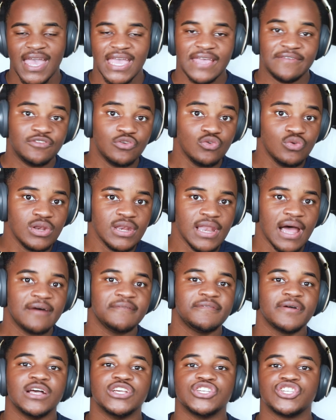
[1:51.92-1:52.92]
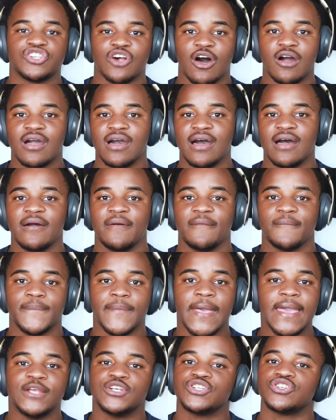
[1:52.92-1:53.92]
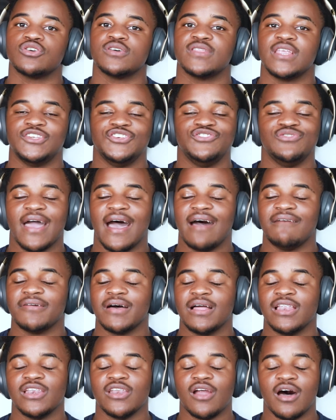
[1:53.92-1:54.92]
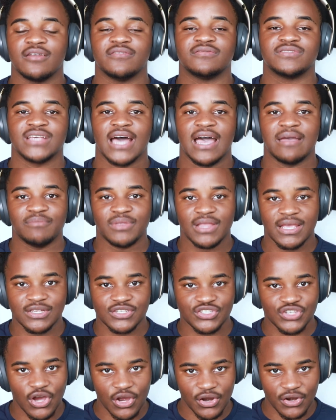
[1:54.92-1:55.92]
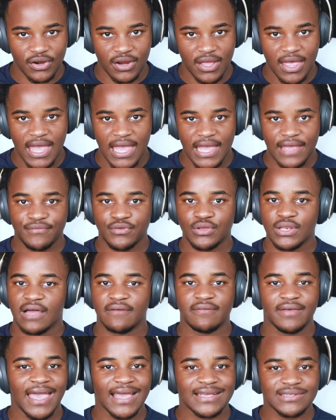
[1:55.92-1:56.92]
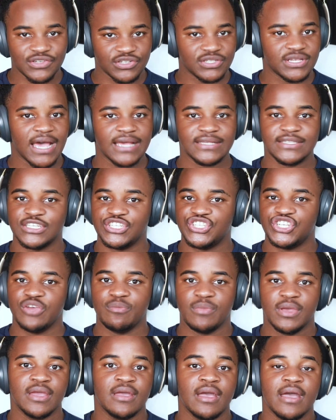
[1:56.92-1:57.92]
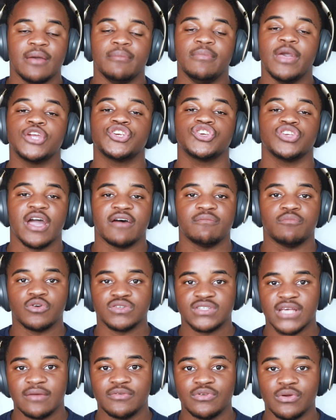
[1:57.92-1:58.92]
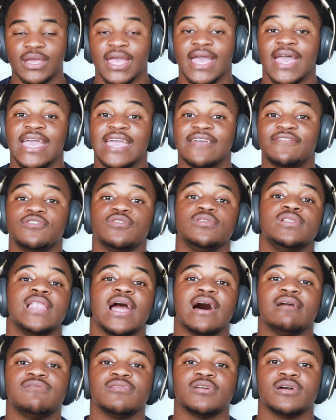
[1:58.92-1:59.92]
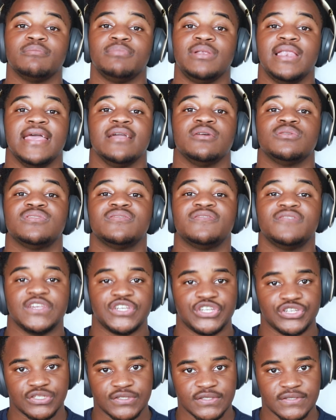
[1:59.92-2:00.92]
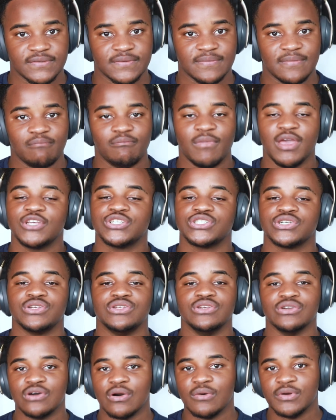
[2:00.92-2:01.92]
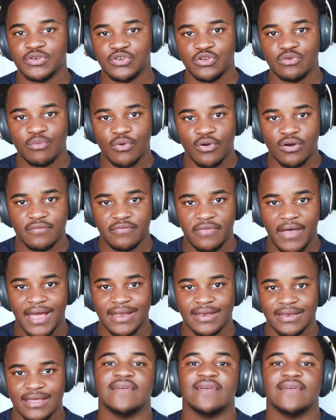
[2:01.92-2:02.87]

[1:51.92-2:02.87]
If you love soccer, make sure that you have a lot of time playing soccer. If you love exercising, gymming, make sure you have more time doing. If you love playing with fishes, make sure you go and do more of that.